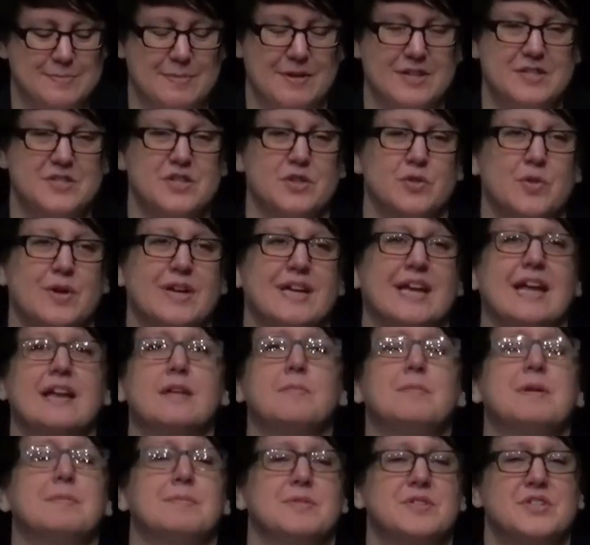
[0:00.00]
but at Deloitte,
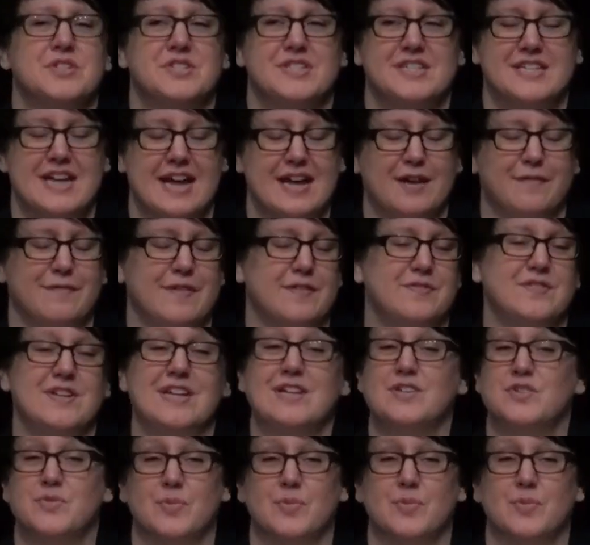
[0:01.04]
getting people to take 15,